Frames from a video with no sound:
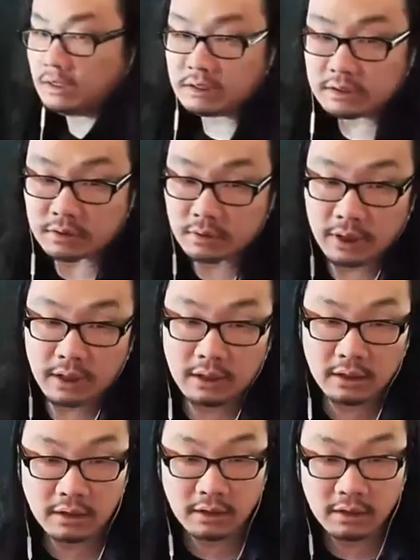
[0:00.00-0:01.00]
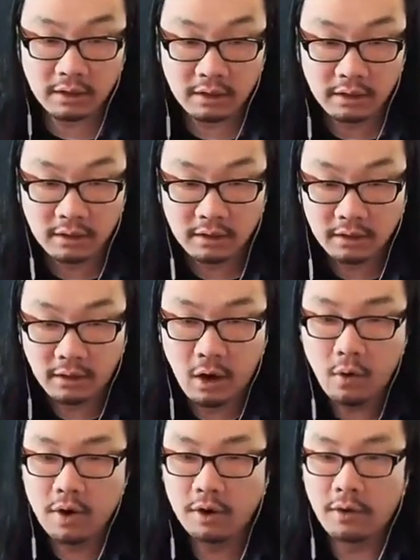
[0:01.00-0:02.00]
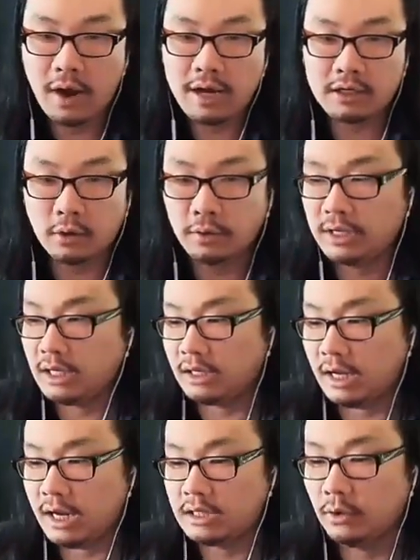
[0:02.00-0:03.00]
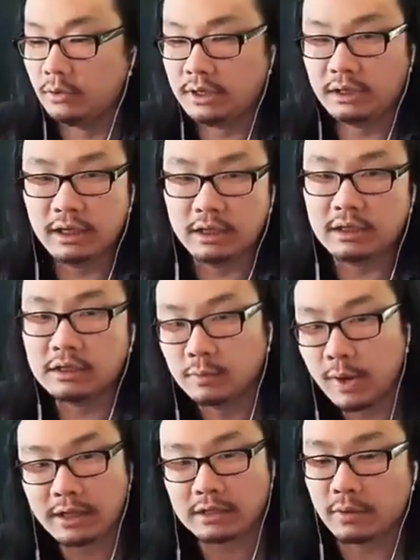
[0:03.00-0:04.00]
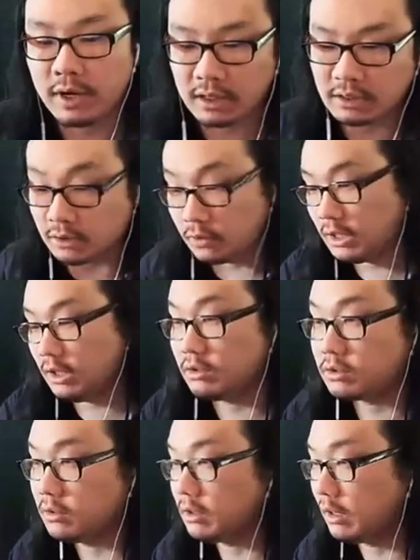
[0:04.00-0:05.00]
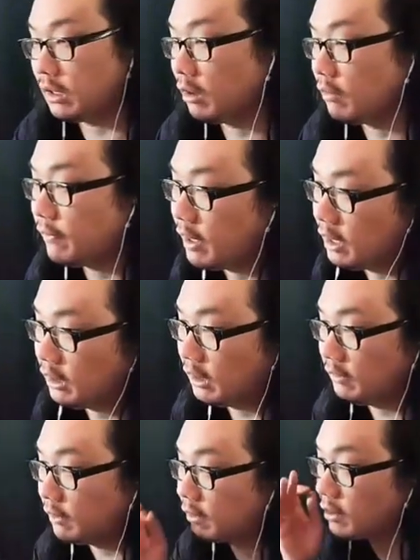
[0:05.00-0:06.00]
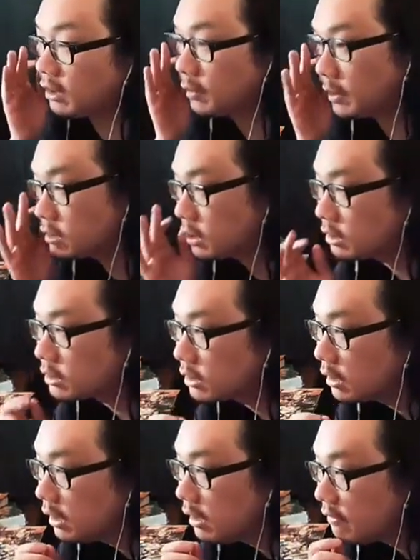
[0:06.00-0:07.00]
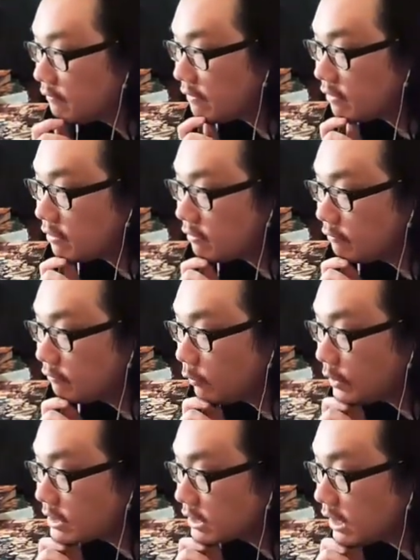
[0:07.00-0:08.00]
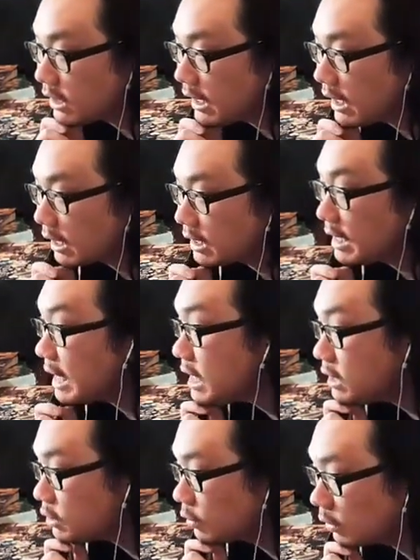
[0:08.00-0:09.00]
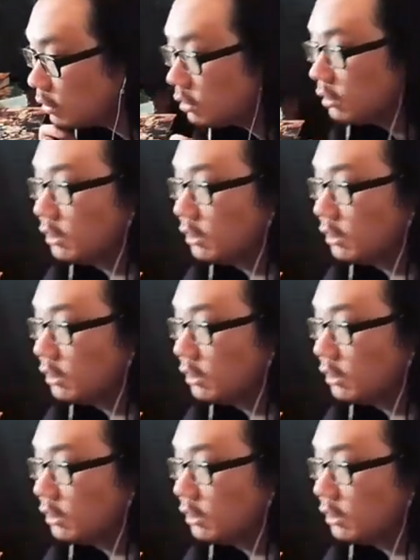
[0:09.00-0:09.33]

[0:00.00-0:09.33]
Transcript: This is great. Oh, no, no, I totally get that. I totally get that. This is why it's great, because you're here, so you can clarify anything if there are any questions. Favorite voice line and a cake doodle.